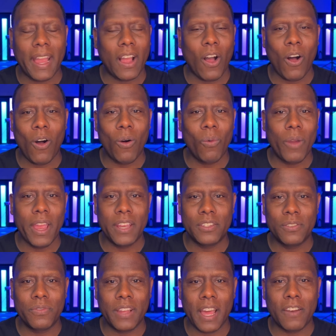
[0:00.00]

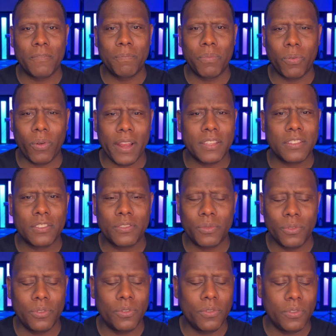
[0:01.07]
always. You've kind of pressed
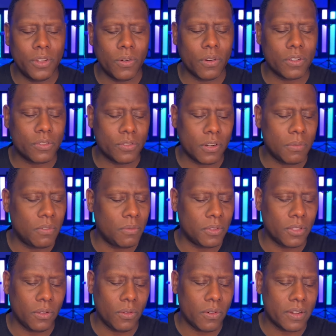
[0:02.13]
through your trouble. But
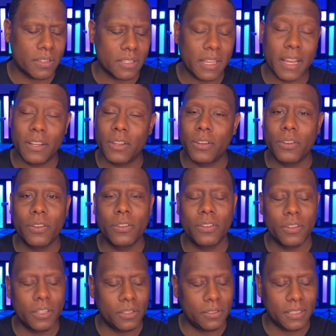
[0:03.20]
the Lord is saying,
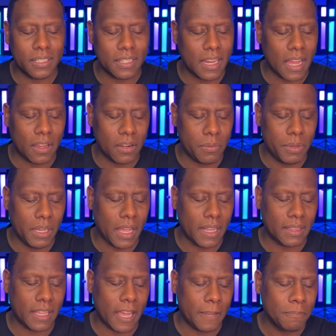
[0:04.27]
no, it's not going to be
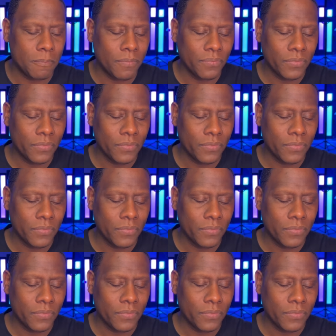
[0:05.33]
like that.